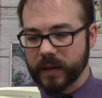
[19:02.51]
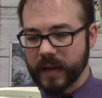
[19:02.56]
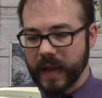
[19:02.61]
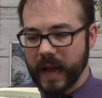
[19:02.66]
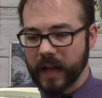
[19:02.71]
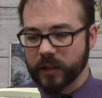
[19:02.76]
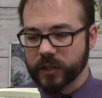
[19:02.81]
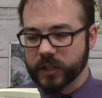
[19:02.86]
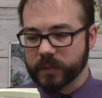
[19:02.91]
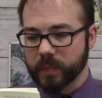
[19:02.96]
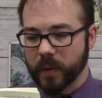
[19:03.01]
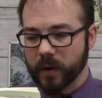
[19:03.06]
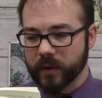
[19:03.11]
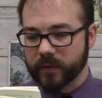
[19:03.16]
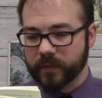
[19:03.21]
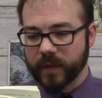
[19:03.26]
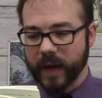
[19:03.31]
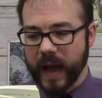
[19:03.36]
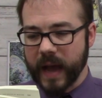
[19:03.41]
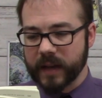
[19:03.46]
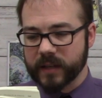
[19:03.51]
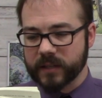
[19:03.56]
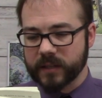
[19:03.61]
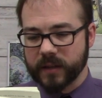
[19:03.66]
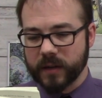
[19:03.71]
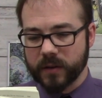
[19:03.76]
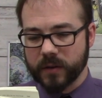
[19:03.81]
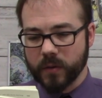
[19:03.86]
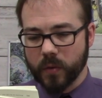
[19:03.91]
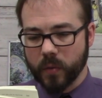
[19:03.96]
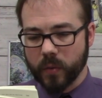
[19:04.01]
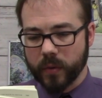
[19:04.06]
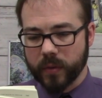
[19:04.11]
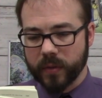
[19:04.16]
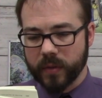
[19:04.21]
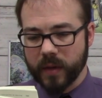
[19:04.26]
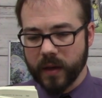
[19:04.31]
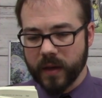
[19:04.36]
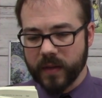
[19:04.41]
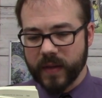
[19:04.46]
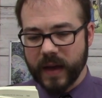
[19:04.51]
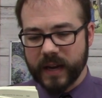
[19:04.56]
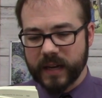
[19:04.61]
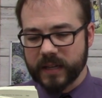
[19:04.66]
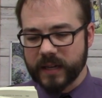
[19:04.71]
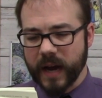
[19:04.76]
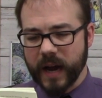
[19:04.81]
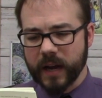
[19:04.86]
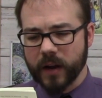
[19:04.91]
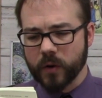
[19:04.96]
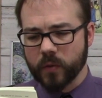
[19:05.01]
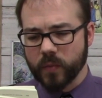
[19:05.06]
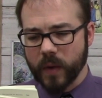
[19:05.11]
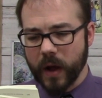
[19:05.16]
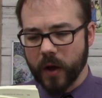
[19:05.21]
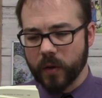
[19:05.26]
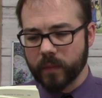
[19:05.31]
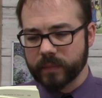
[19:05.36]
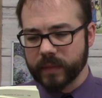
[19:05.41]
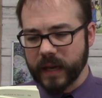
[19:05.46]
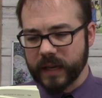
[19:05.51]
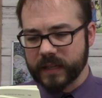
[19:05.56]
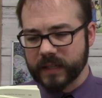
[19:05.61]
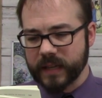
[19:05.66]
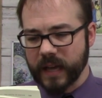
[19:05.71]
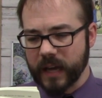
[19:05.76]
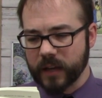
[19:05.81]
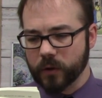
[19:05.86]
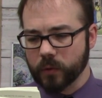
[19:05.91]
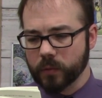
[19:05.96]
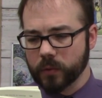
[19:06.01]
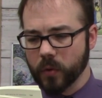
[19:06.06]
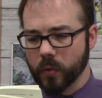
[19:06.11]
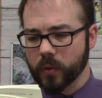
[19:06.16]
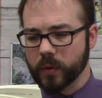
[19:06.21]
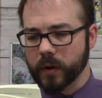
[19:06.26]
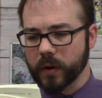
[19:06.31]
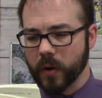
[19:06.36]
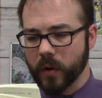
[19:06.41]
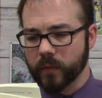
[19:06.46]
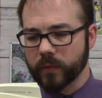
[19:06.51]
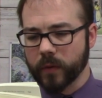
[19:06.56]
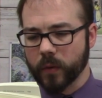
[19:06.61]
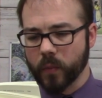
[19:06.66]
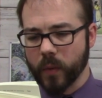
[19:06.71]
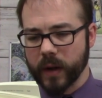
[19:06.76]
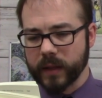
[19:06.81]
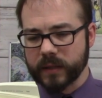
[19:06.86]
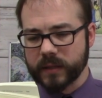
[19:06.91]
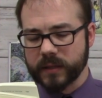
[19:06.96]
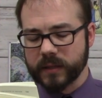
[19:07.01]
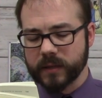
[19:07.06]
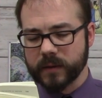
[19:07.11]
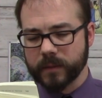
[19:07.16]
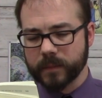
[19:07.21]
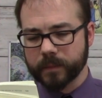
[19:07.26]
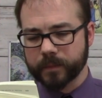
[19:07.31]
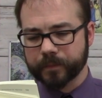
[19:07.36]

Hellespont vast and north. That entire realm, they say, you lorded over once.